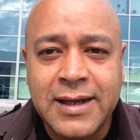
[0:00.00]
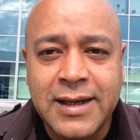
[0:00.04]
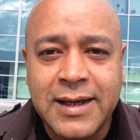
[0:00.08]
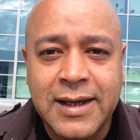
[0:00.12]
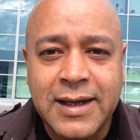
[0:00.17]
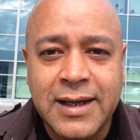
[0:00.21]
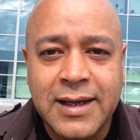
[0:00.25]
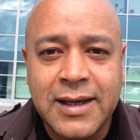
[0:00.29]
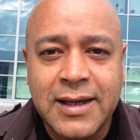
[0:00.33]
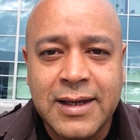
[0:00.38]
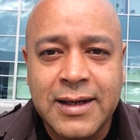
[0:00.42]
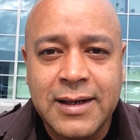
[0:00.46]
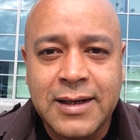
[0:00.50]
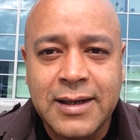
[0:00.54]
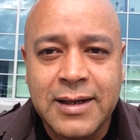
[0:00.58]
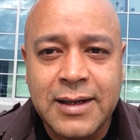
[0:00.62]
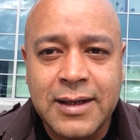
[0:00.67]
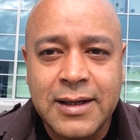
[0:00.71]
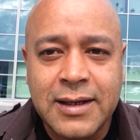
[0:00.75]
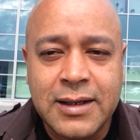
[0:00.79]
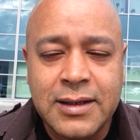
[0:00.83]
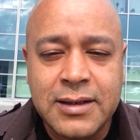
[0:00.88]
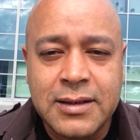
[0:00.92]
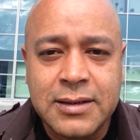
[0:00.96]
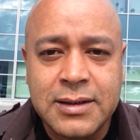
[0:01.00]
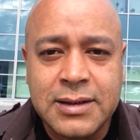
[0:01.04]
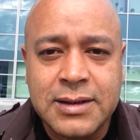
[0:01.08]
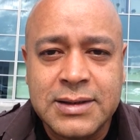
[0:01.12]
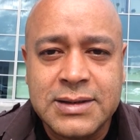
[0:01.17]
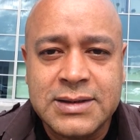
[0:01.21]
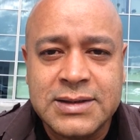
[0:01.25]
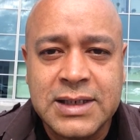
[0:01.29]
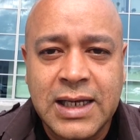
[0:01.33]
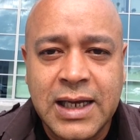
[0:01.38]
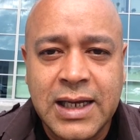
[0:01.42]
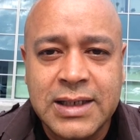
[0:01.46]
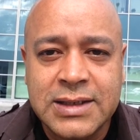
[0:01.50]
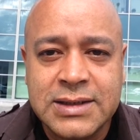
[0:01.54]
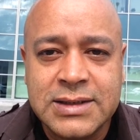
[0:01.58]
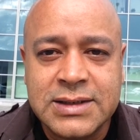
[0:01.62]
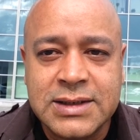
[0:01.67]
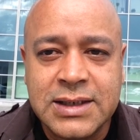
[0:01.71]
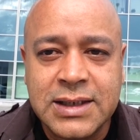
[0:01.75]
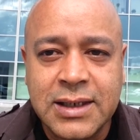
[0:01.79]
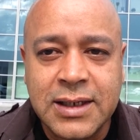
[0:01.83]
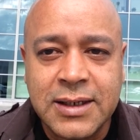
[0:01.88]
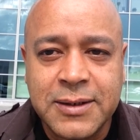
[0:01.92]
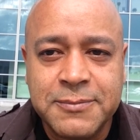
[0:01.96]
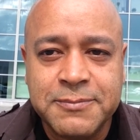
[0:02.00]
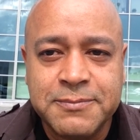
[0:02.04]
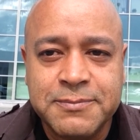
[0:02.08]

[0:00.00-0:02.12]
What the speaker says: and sightsee.